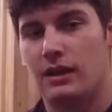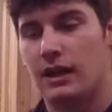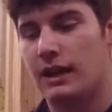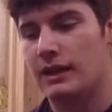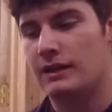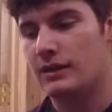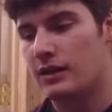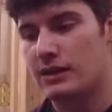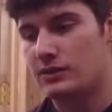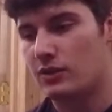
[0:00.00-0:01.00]
And
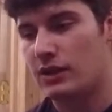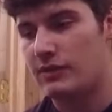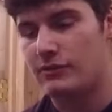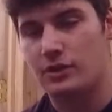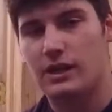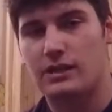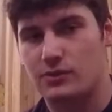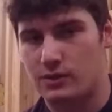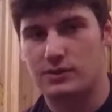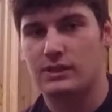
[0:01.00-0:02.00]
that's all I have for you guys,
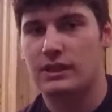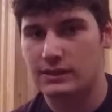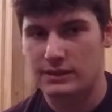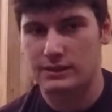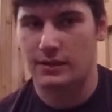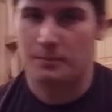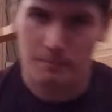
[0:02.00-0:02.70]
so I'll see you guys next time.